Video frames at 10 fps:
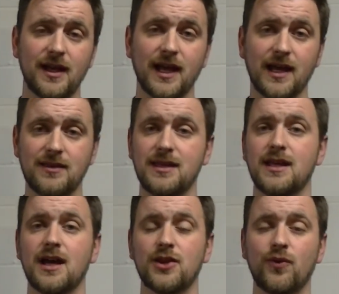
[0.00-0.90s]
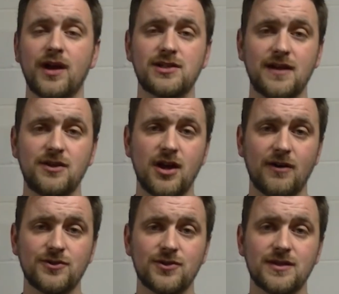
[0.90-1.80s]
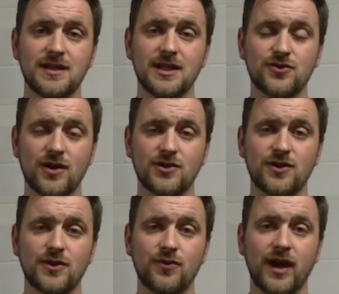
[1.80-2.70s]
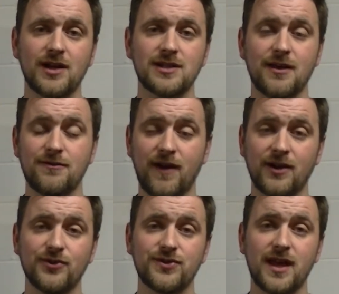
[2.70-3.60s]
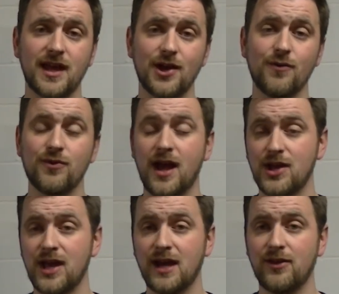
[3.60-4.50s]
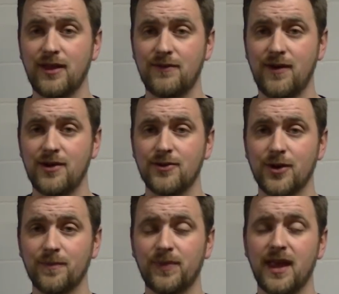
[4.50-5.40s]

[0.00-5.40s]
Again, the range safety officers and the instructors on the range have final say over how you handle that firearm,